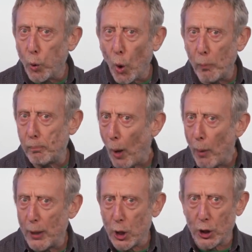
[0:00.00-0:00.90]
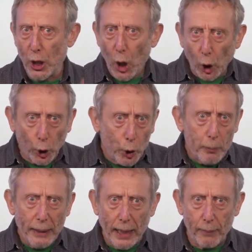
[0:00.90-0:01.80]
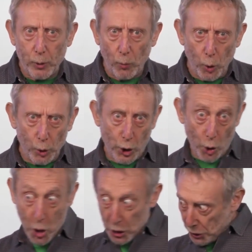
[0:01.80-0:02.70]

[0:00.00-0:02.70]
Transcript: War bombers looming up towards you.